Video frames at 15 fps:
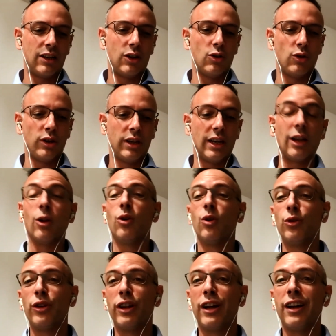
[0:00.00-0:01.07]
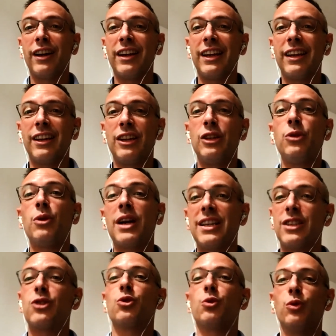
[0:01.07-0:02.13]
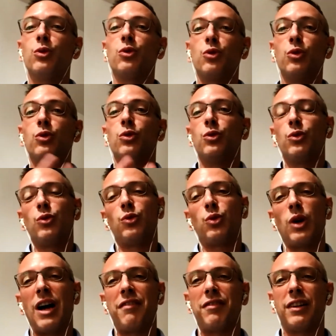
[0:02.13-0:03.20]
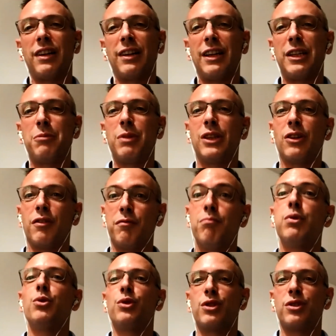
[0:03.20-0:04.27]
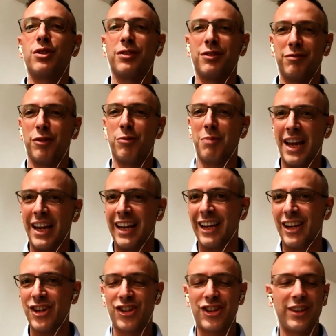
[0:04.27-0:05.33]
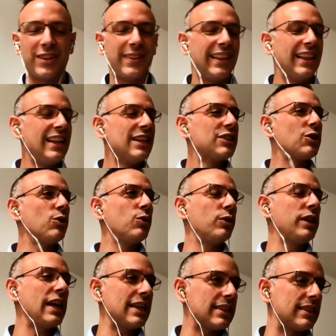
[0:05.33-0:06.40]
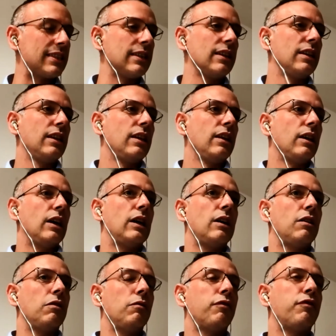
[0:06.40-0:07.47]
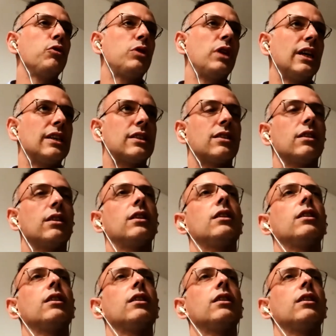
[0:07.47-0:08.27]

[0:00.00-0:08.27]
going alone in US to have a little bit of boost for my English. So yes, few things.